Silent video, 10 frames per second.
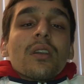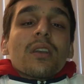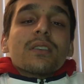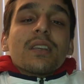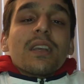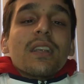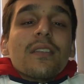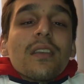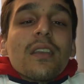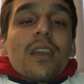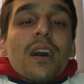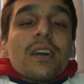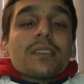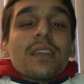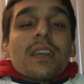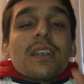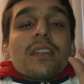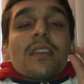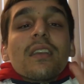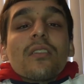Because anything, guys,
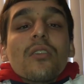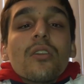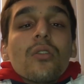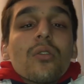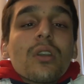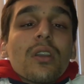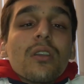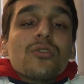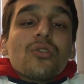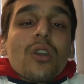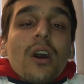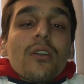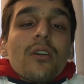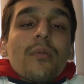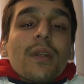anything little could get you caught up.